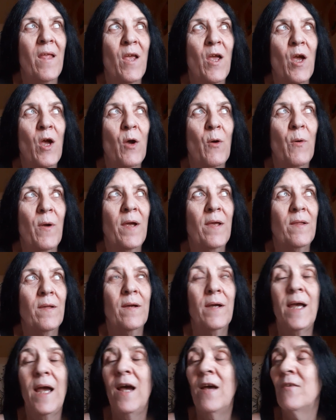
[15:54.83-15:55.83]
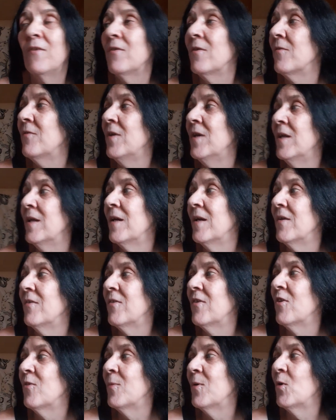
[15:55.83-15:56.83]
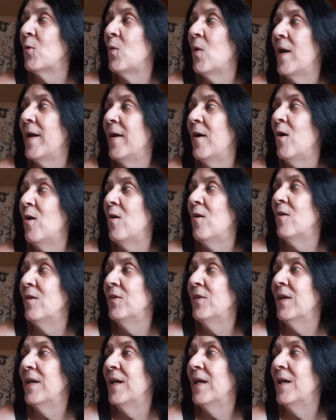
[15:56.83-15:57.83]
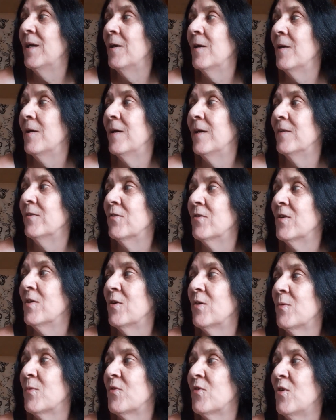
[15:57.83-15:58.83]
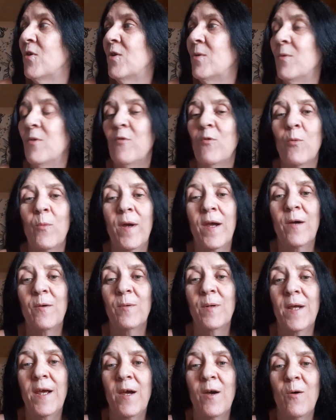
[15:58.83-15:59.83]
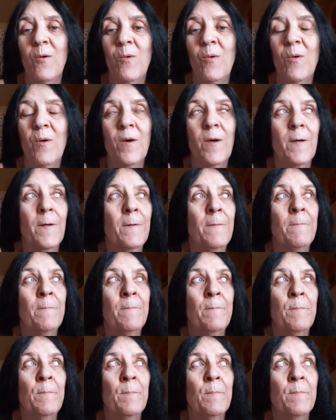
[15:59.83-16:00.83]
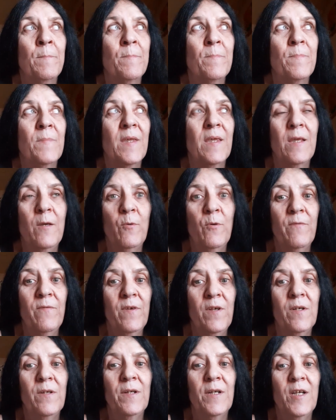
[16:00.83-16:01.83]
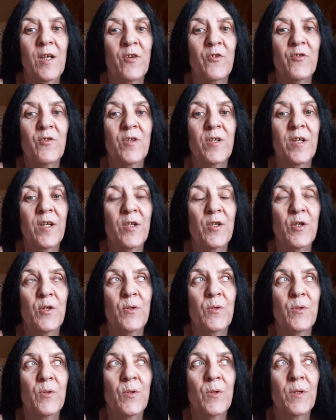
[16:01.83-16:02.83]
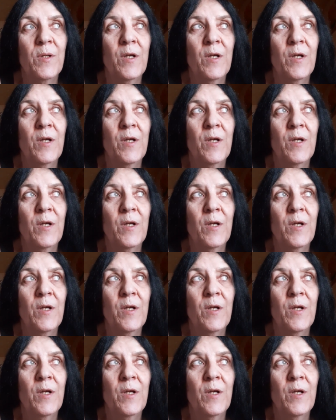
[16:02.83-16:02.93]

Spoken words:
All right. The cat, the felines here have been quiet all day. I just hear them starting to move around now. They were feeling it yesterday too.